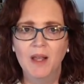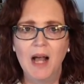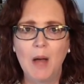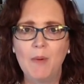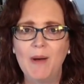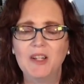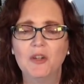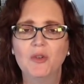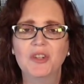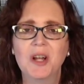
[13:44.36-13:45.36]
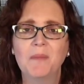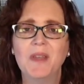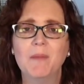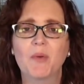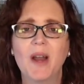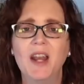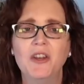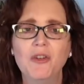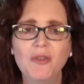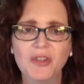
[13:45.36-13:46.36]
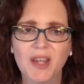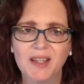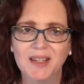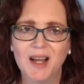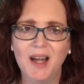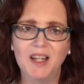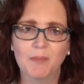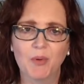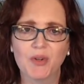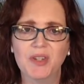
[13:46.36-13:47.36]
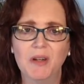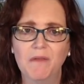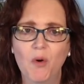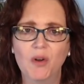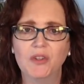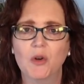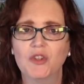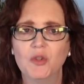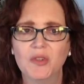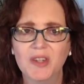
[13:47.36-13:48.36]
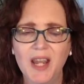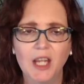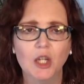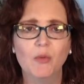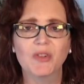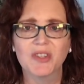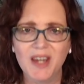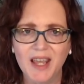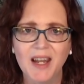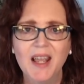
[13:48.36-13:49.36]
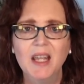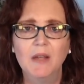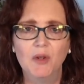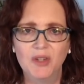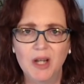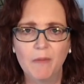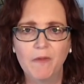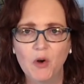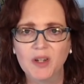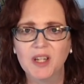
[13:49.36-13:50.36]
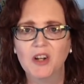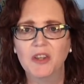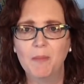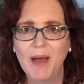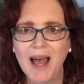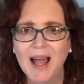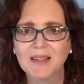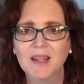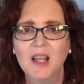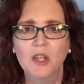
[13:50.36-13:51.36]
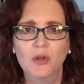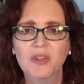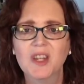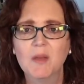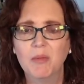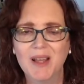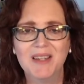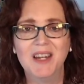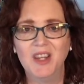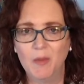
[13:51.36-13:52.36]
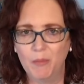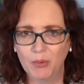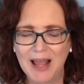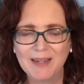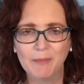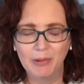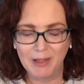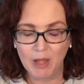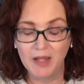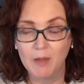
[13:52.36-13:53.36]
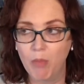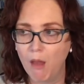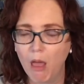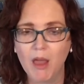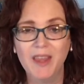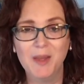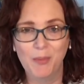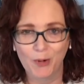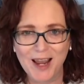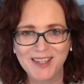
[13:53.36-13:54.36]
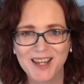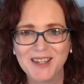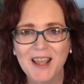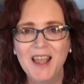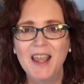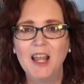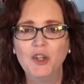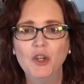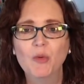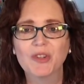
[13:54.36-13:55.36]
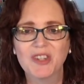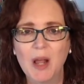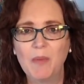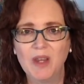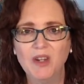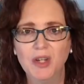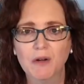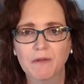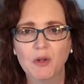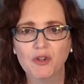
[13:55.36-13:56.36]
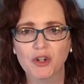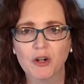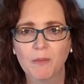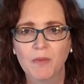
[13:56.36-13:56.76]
I'm about to do something brand new, says God. It's bursting forth. Don't you see it? You will see it if you stop focusing on the past. You'll see the blessing in the present, and you will step into your future.